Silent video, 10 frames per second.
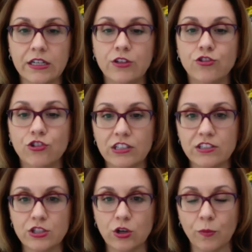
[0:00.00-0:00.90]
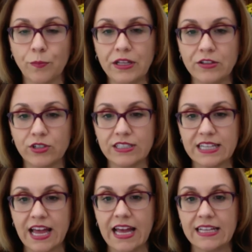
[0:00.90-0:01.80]
just so Pinterest
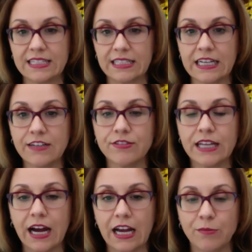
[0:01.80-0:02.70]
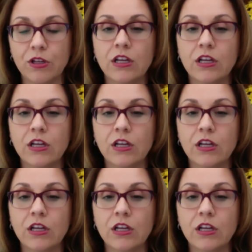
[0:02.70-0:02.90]
has enough time